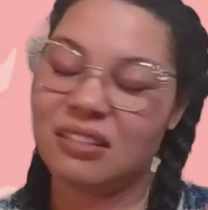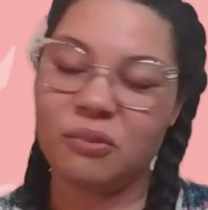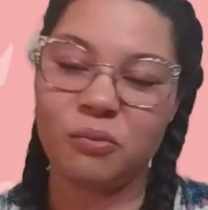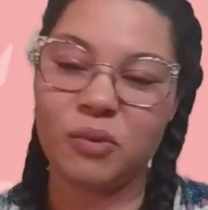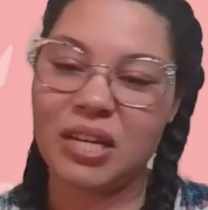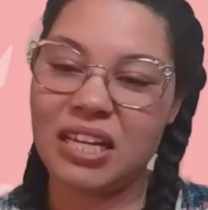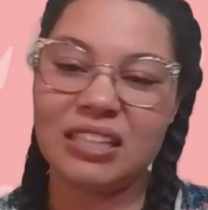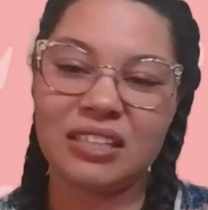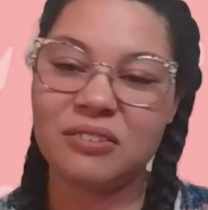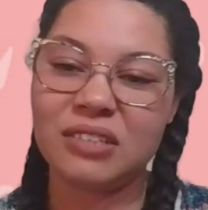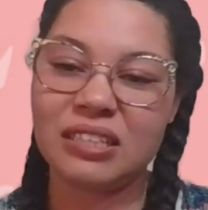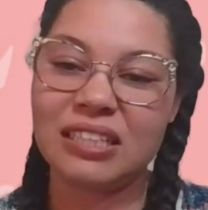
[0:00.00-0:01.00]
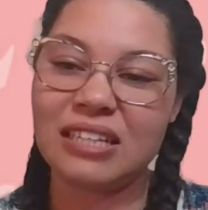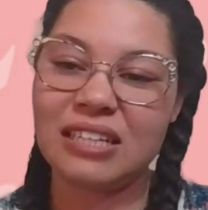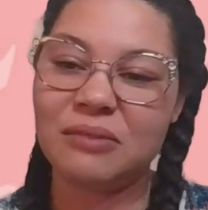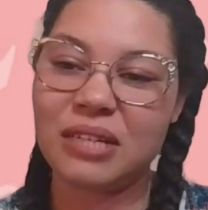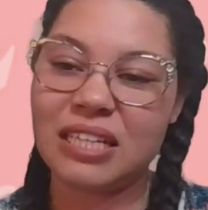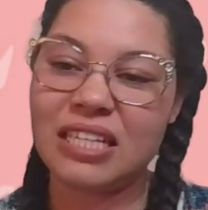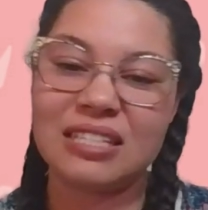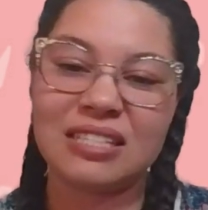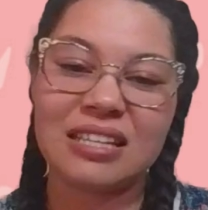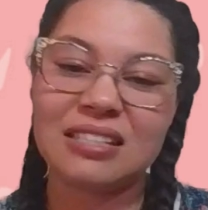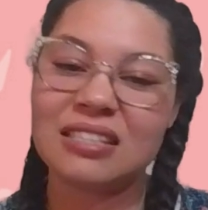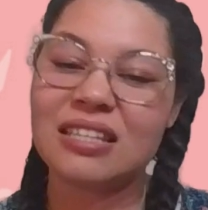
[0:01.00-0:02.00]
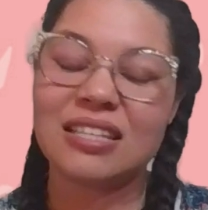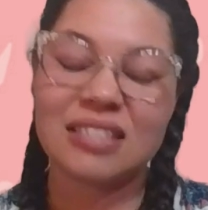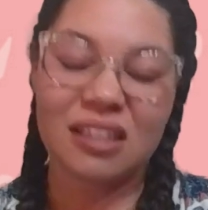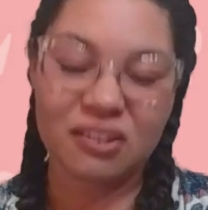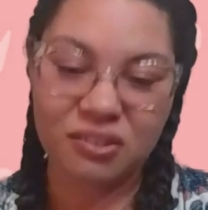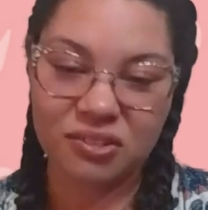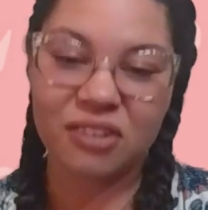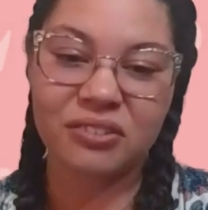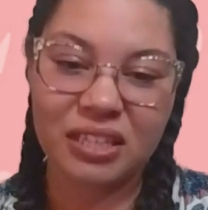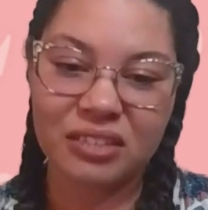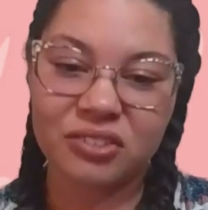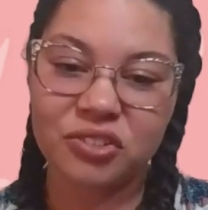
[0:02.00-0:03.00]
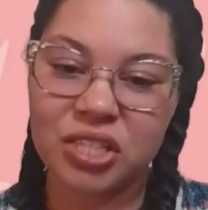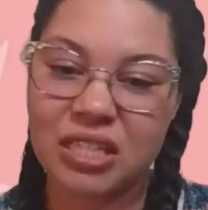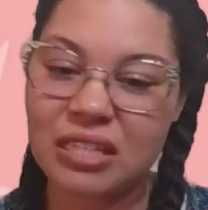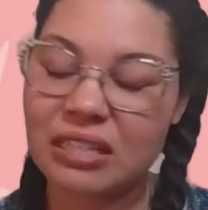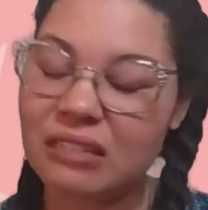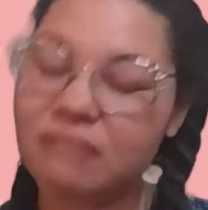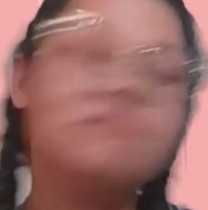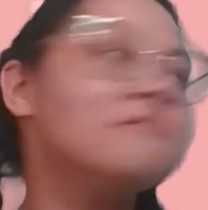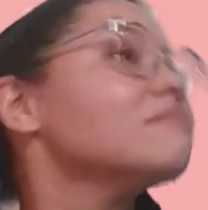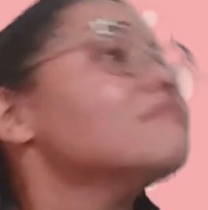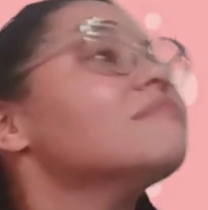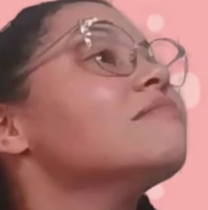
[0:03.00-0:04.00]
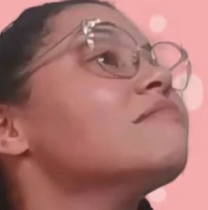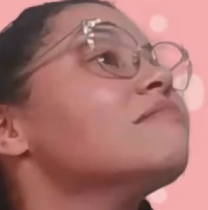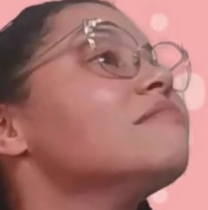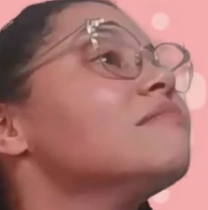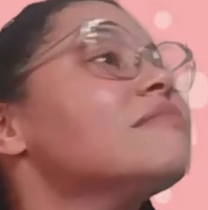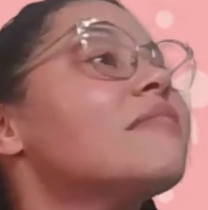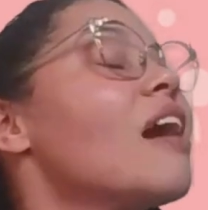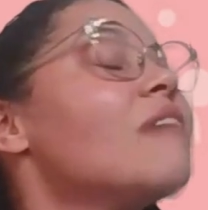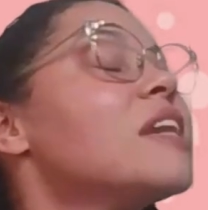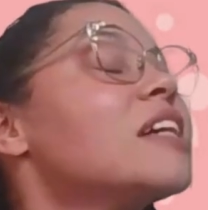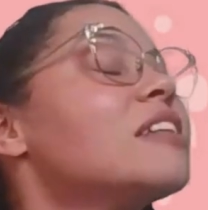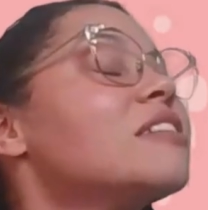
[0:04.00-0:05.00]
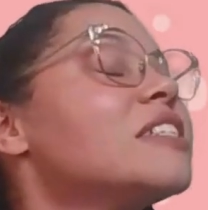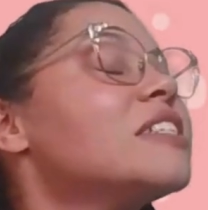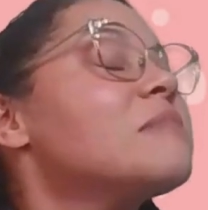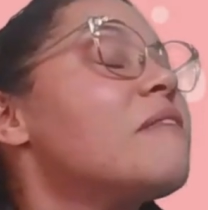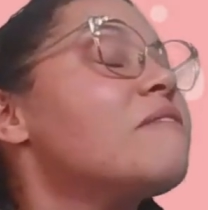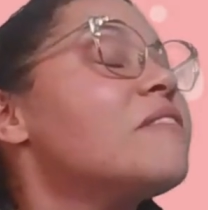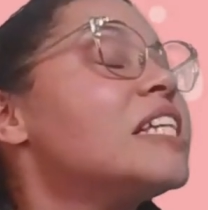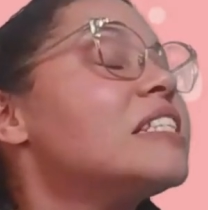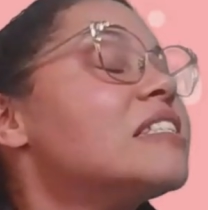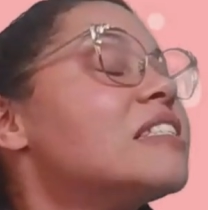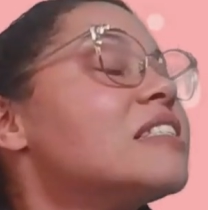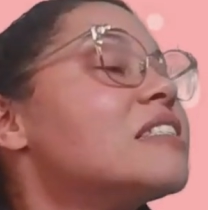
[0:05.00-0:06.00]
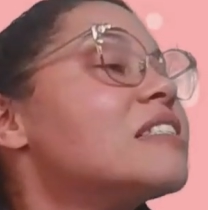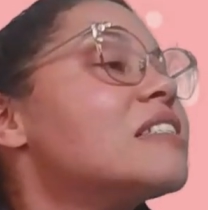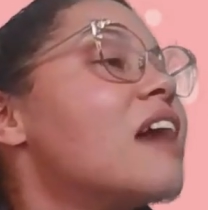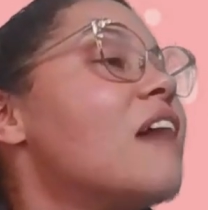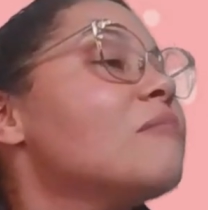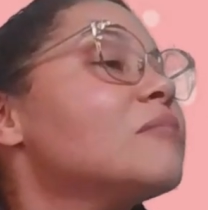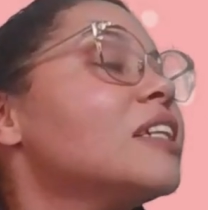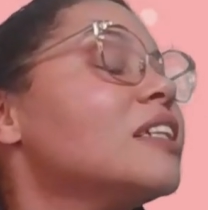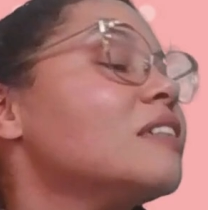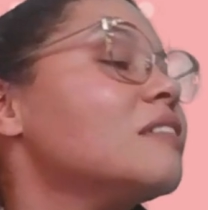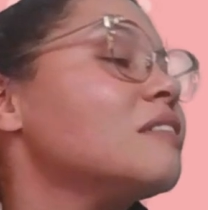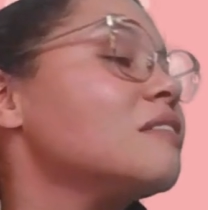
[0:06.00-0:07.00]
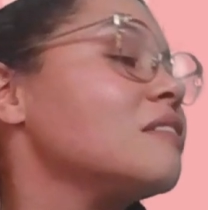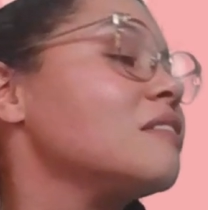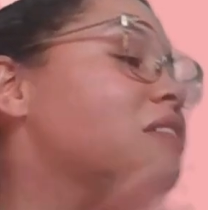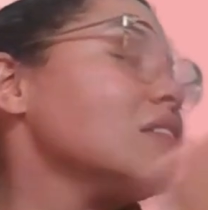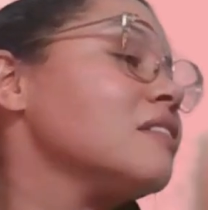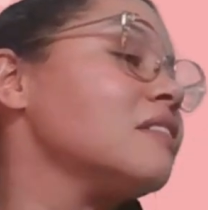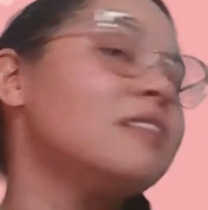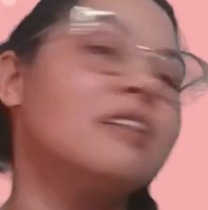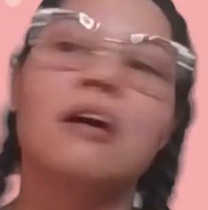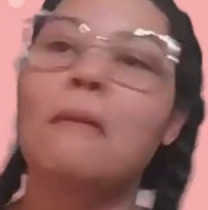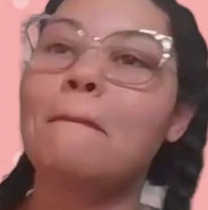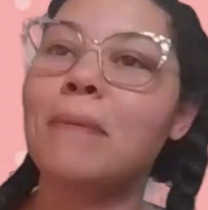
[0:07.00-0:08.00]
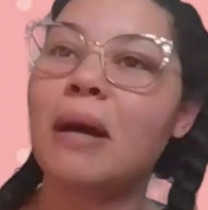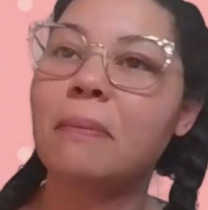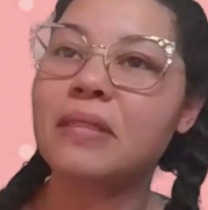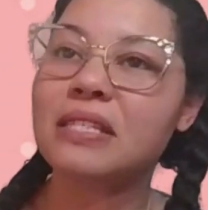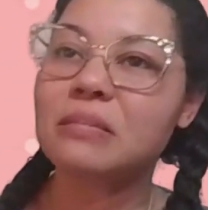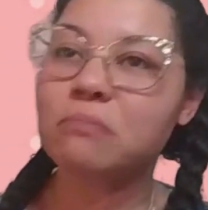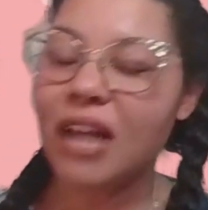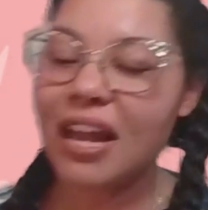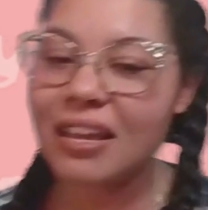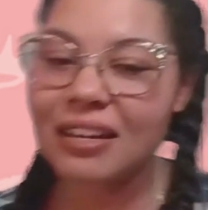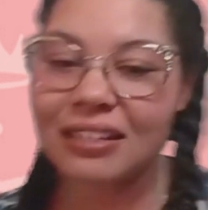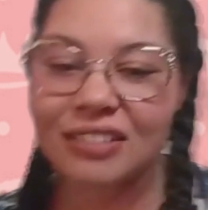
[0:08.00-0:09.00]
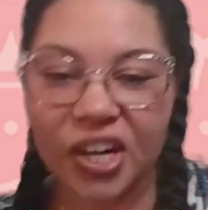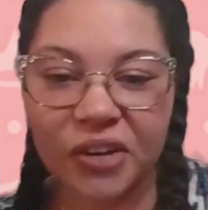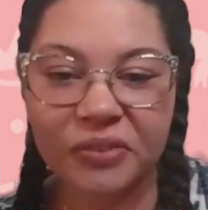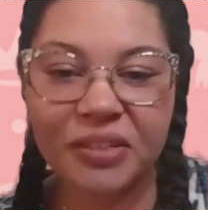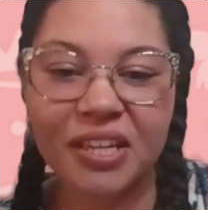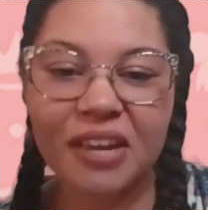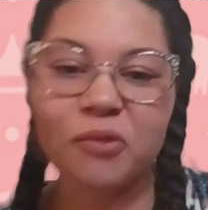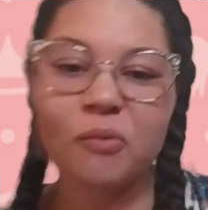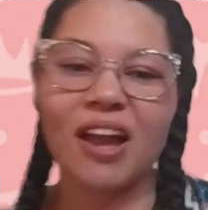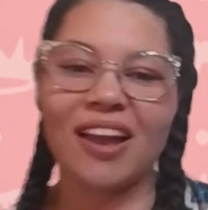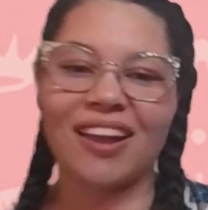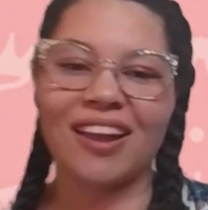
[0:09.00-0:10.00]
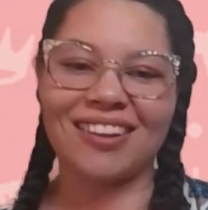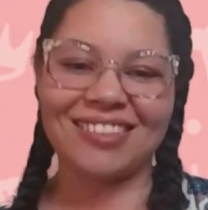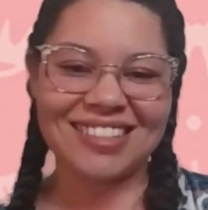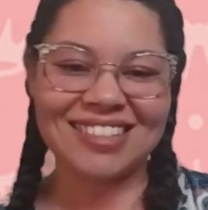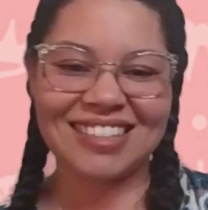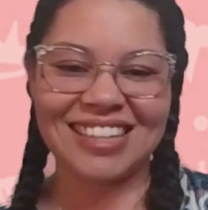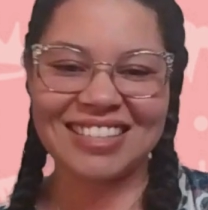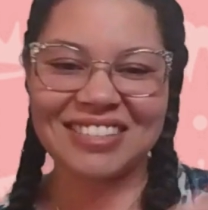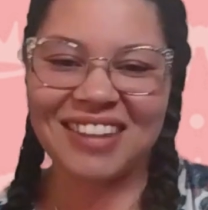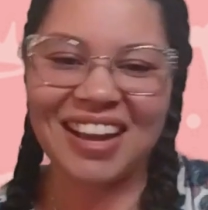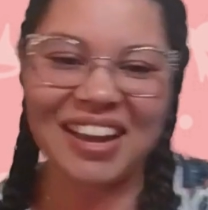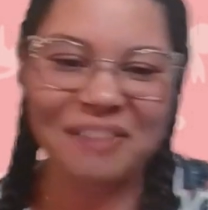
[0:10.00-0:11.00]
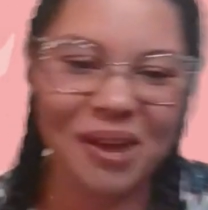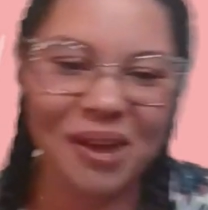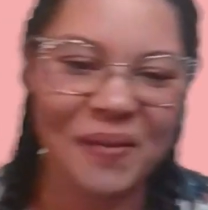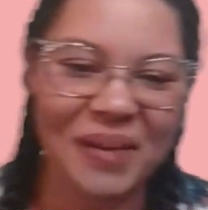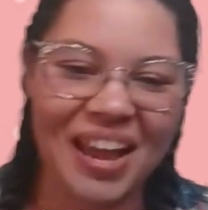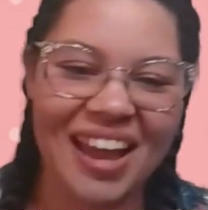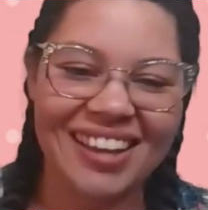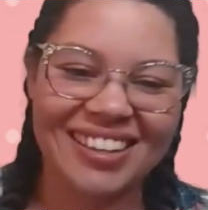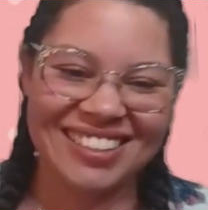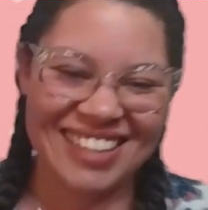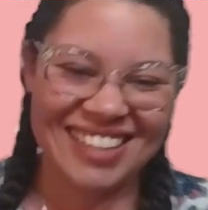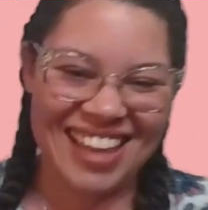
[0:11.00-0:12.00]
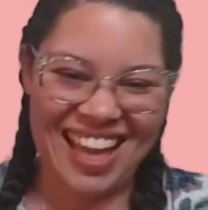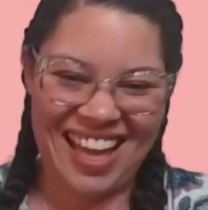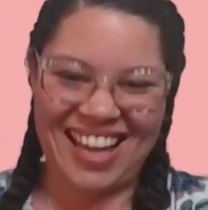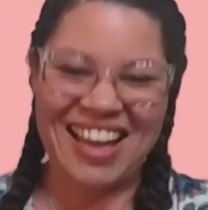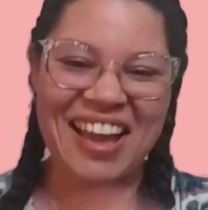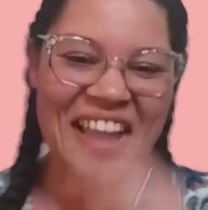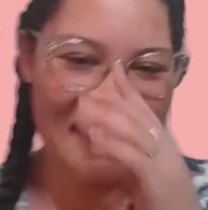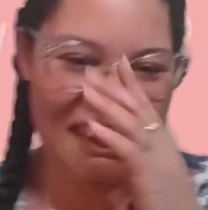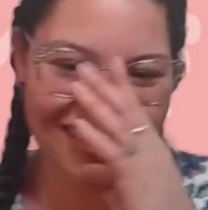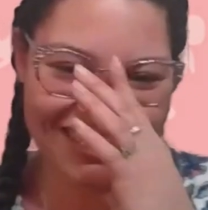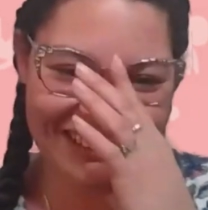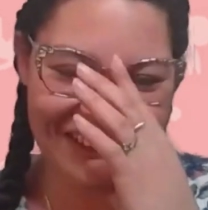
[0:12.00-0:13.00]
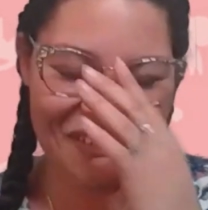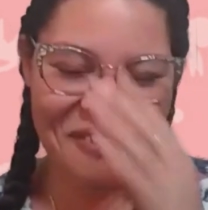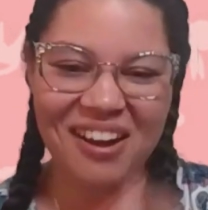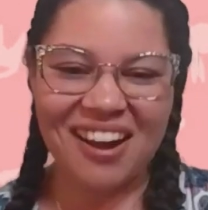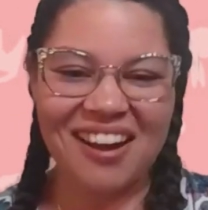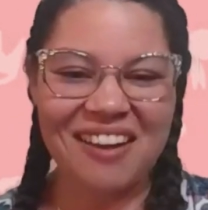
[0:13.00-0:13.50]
When he says that's how you turn the other cheek, I'm not going to raise my fist. I'm going to pop this braid and turn the other way. That's a nice rhyme. Okay. So,